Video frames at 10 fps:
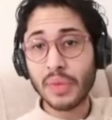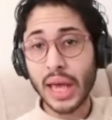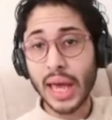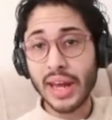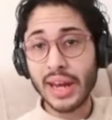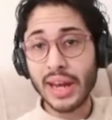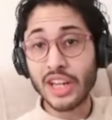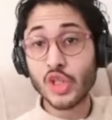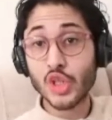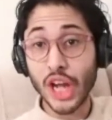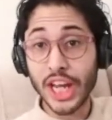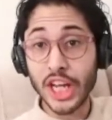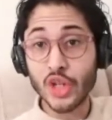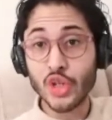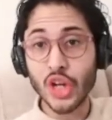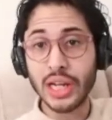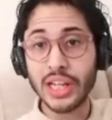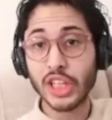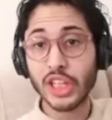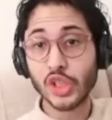and change in
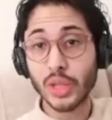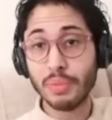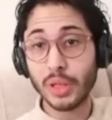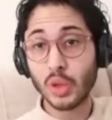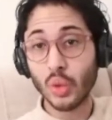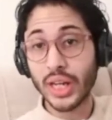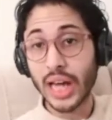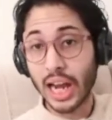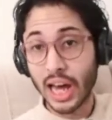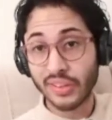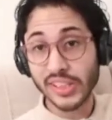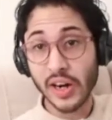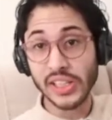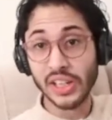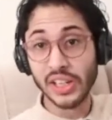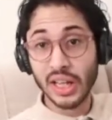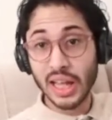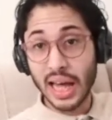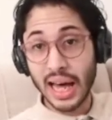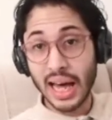leadership between Al-Afar.
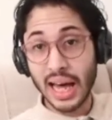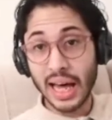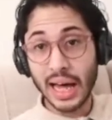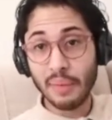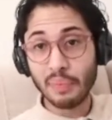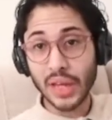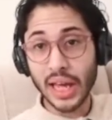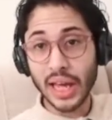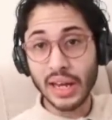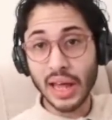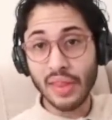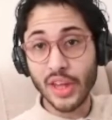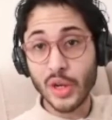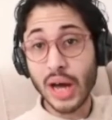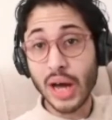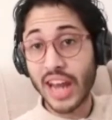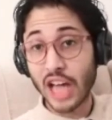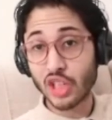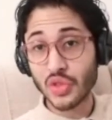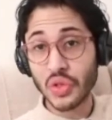And then you have the
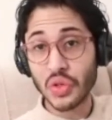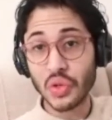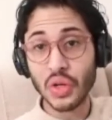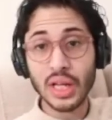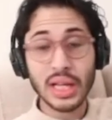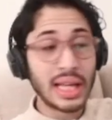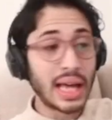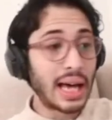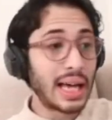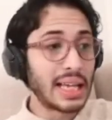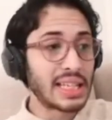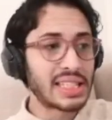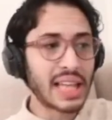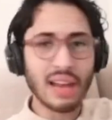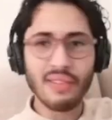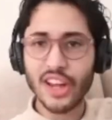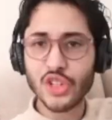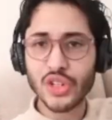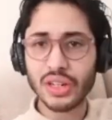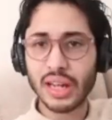National
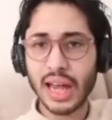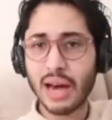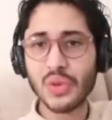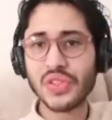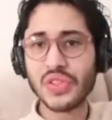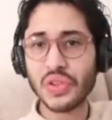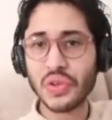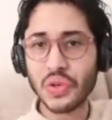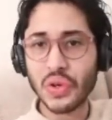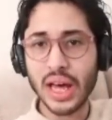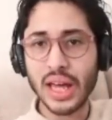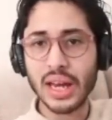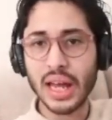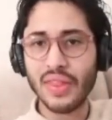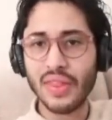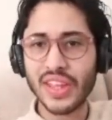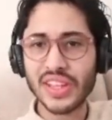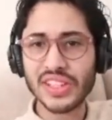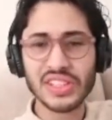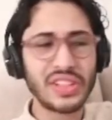Salvation Council and
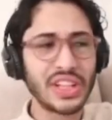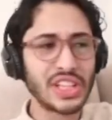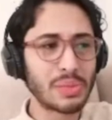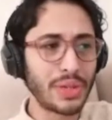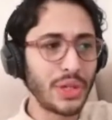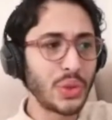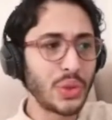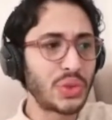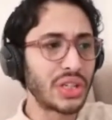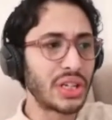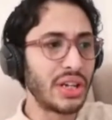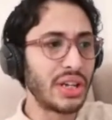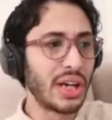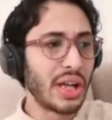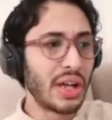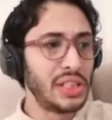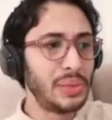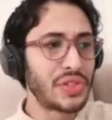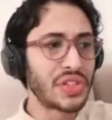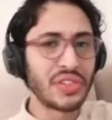this disputed
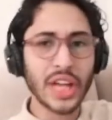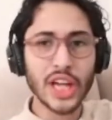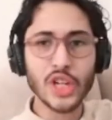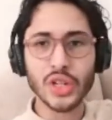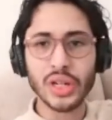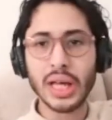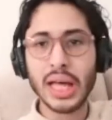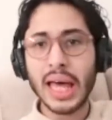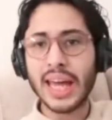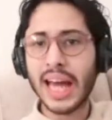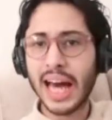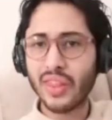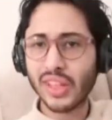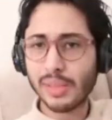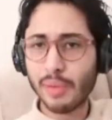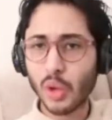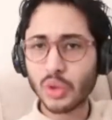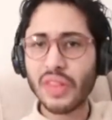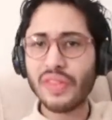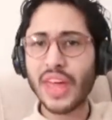representation. In
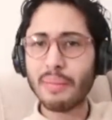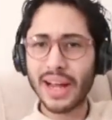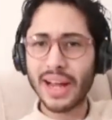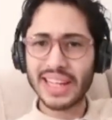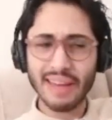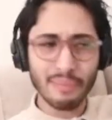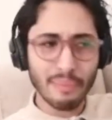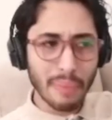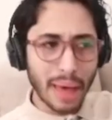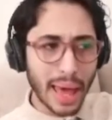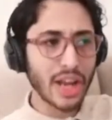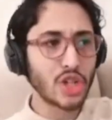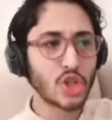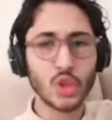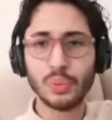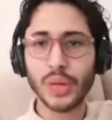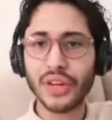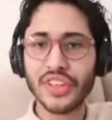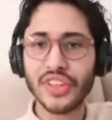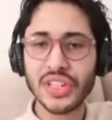Hadhramaut, they might have managed to
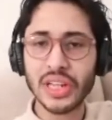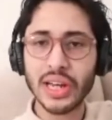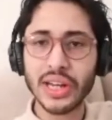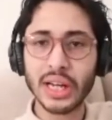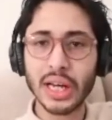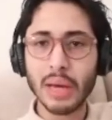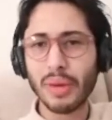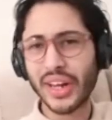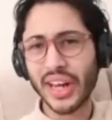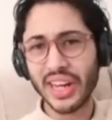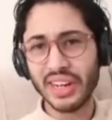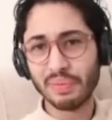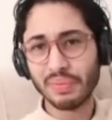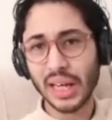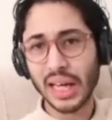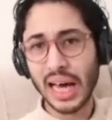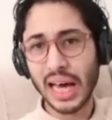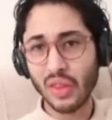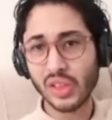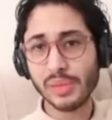break the ceiling, but again,
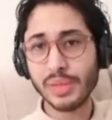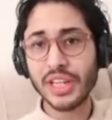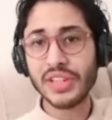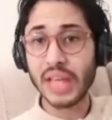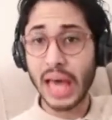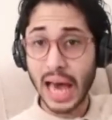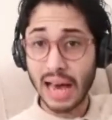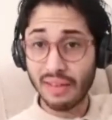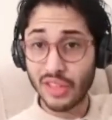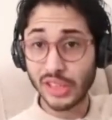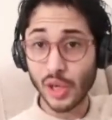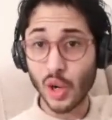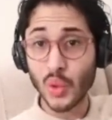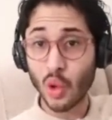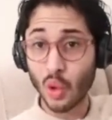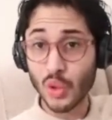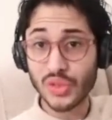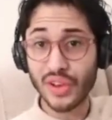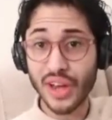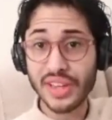Hadhramis have their own cause
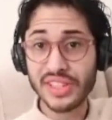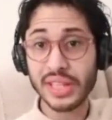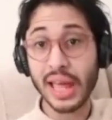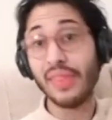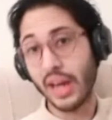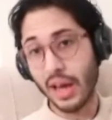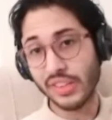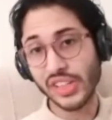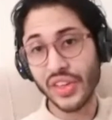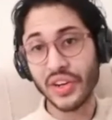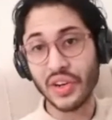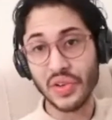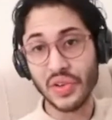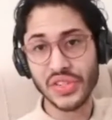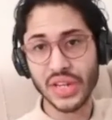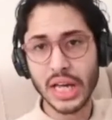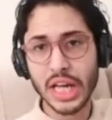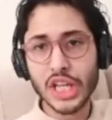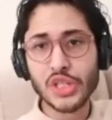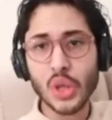first and then everything else.
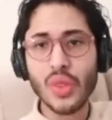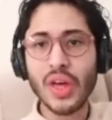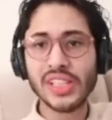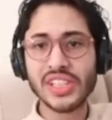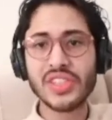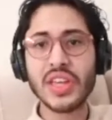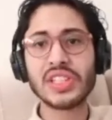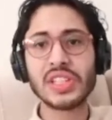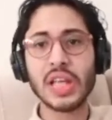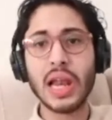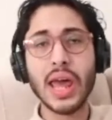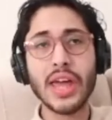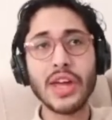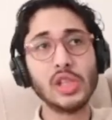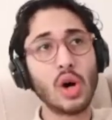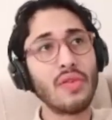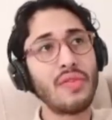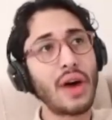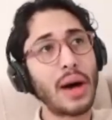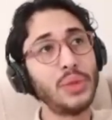So there is this layer of
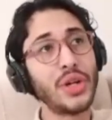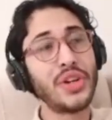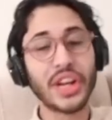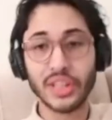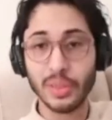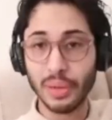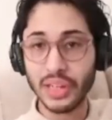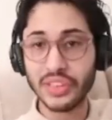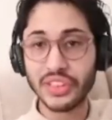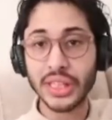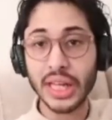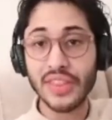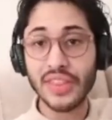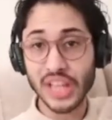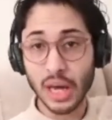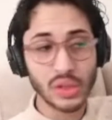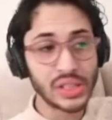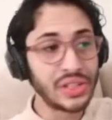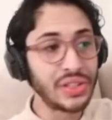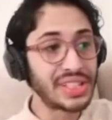unpredictability in the
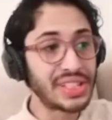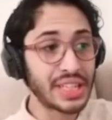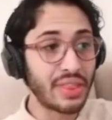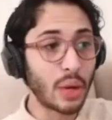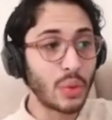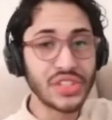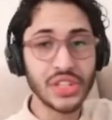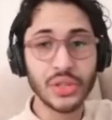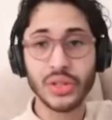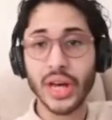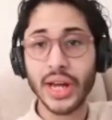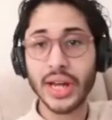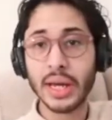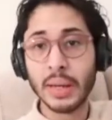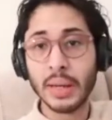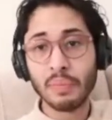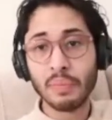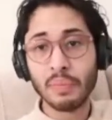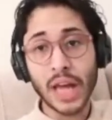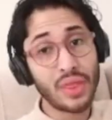southern scene that we see today.
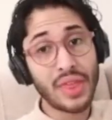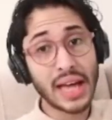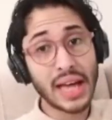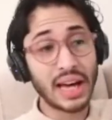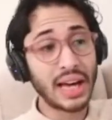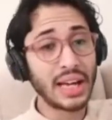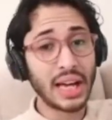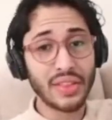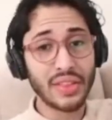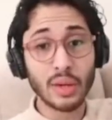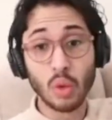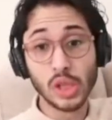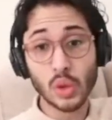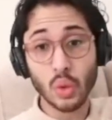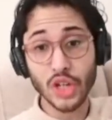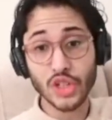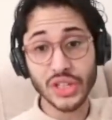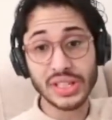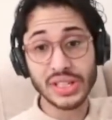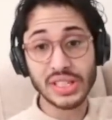And with that, I think more
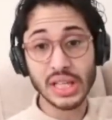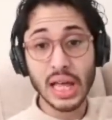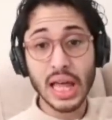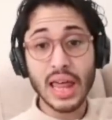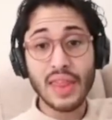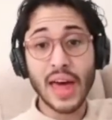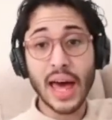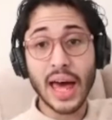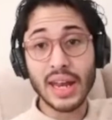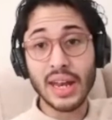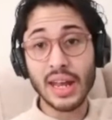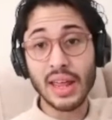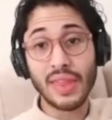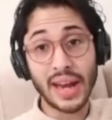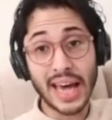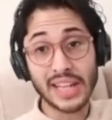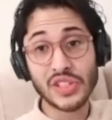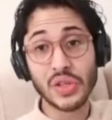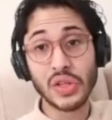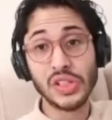questions than
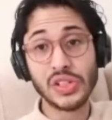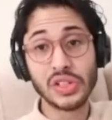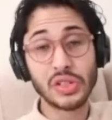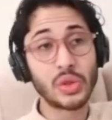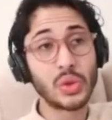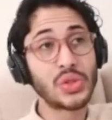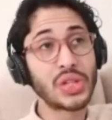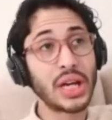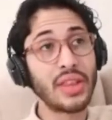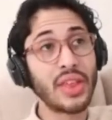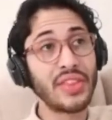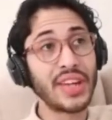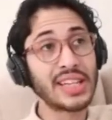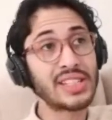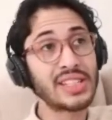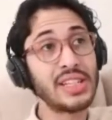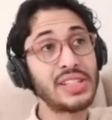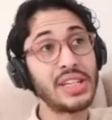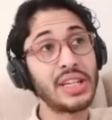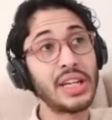answers to say that the
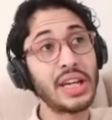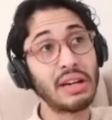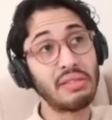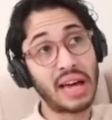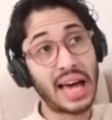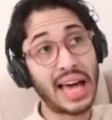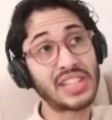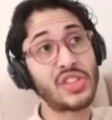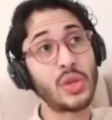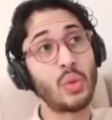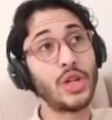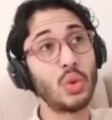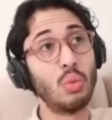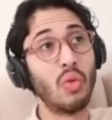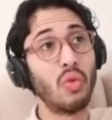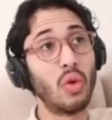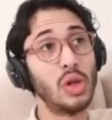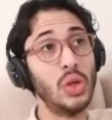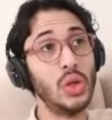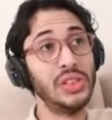STC has the way to move
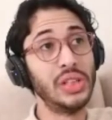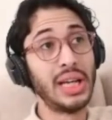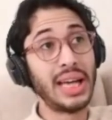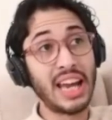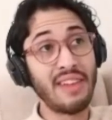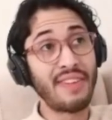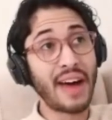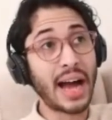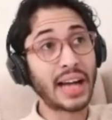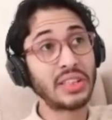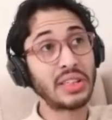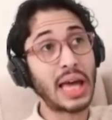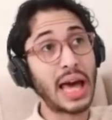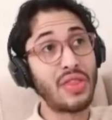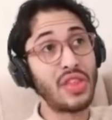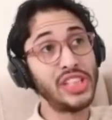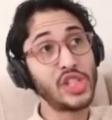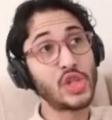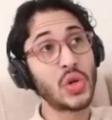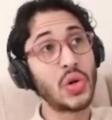forward. In fact, at the
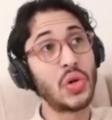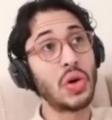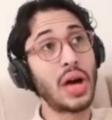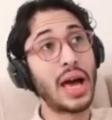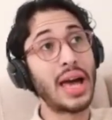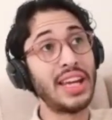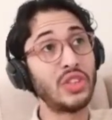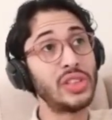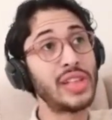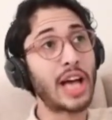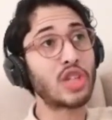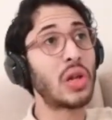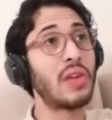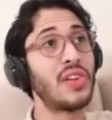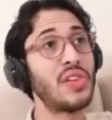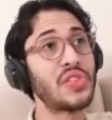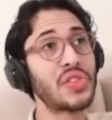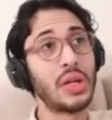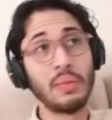regional and international levels,